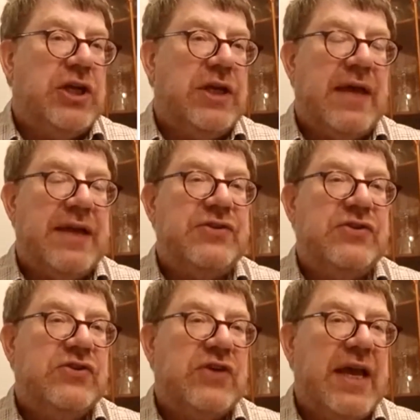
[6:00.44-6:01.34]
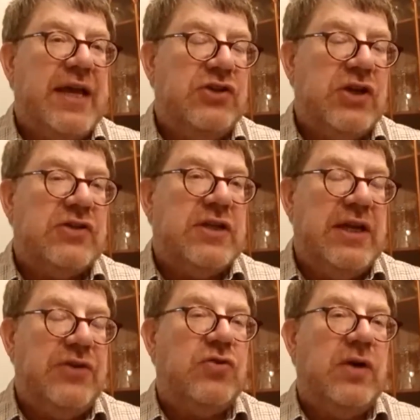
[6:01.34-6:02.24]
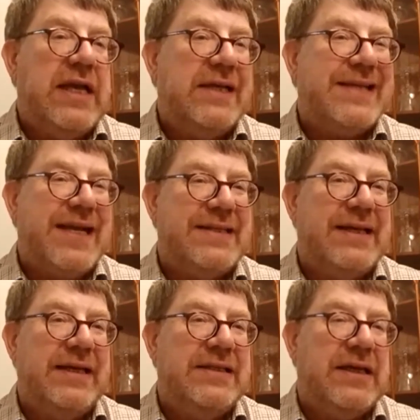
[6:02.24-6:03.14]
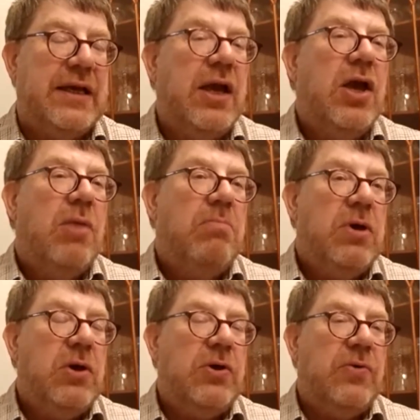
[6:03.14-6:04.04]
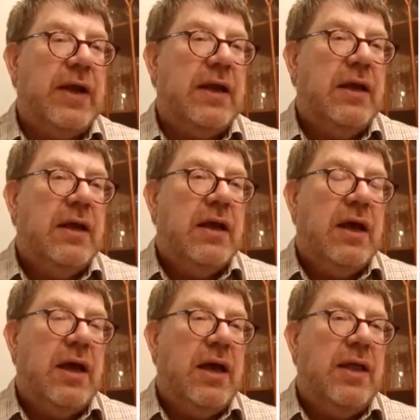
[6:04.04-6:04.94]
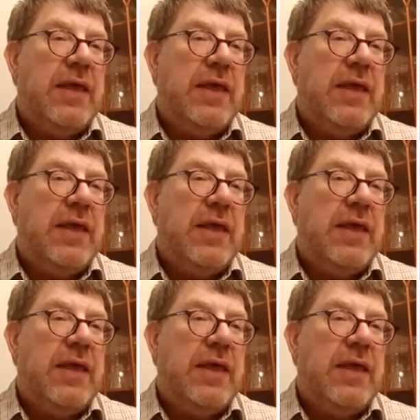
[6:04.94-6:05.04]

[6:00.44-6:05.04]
That is to say, just literally assassinating, murdering their